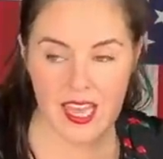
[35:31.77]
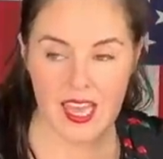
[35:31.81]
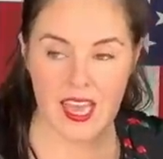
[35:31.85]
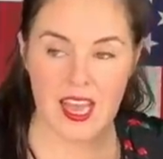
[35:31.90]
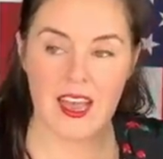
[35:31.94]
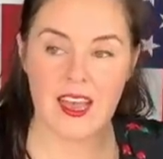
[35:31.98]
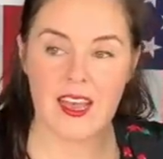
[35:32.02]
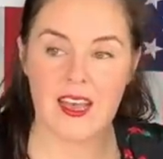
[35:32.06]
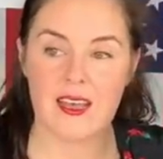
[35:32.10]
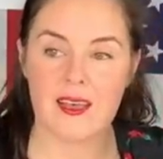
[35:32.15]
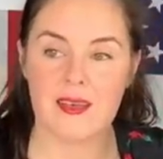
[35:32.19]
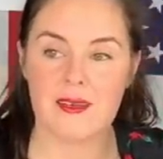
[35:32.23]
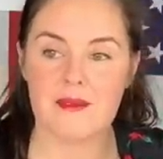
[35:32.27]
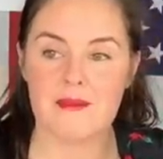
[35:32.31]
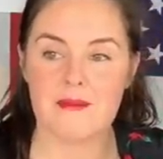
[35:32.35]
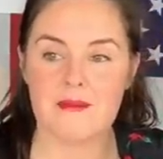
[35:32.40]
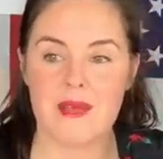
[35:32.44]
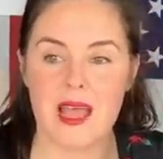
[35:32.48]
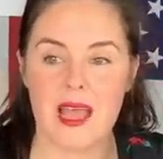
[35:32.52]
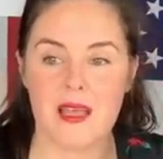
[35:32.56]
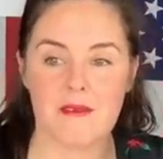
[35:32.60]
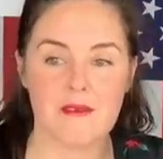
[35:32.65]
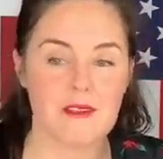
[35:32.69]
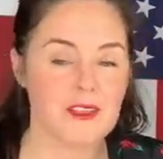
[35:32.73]

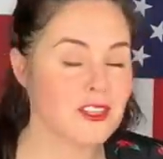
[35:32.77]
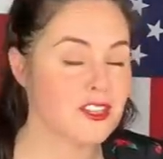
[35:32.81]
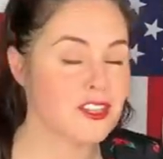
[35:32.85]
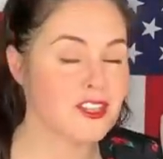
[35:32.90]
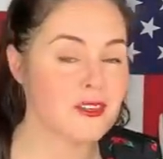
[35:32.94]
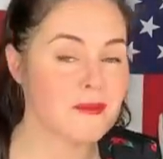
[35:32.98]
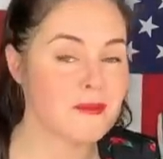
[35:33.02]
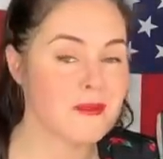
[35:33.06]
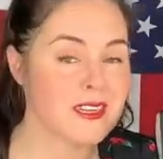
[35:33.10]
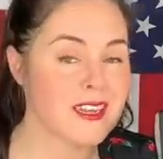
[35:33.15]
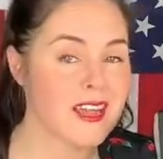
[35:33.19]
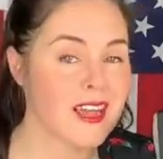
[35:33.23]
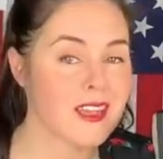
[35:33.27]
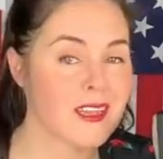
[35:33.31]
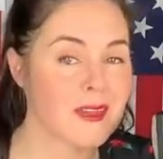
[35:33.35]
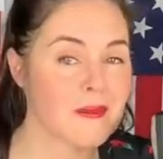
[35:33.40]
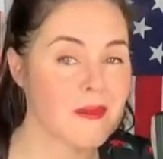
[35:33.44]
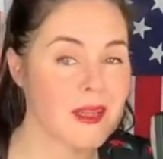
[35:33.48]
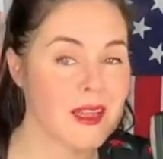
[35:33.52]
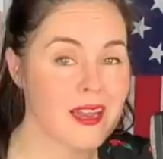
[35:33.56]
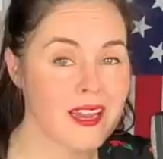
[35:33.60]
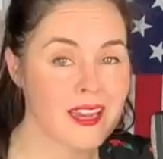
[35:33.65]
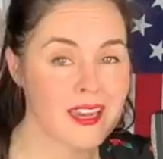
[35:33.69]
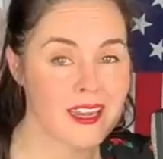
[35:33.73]
um, I really shouldn't be talking
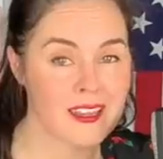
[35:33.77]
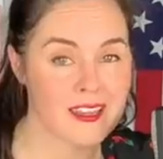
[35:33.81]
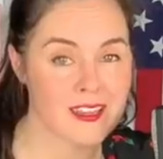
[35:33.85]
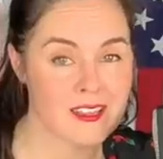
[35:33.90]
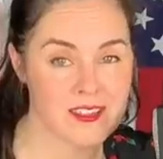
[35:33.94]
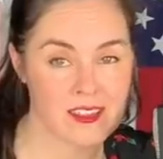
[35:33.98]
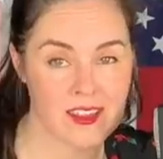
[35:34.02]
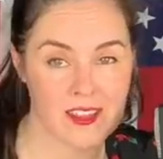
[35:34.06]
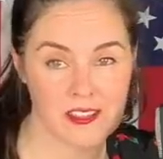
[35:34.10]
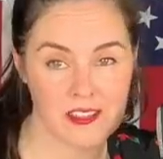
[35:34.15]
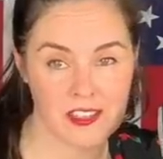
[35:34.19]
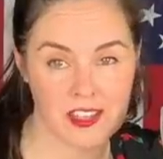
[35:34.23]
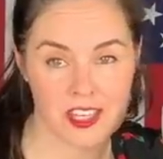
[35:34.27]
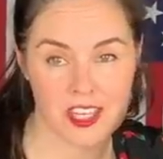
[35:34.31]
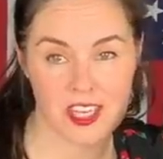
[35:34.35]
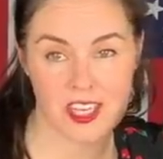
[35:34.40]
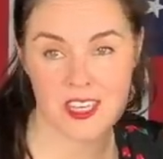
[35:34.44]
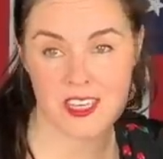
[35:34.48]
about any of this other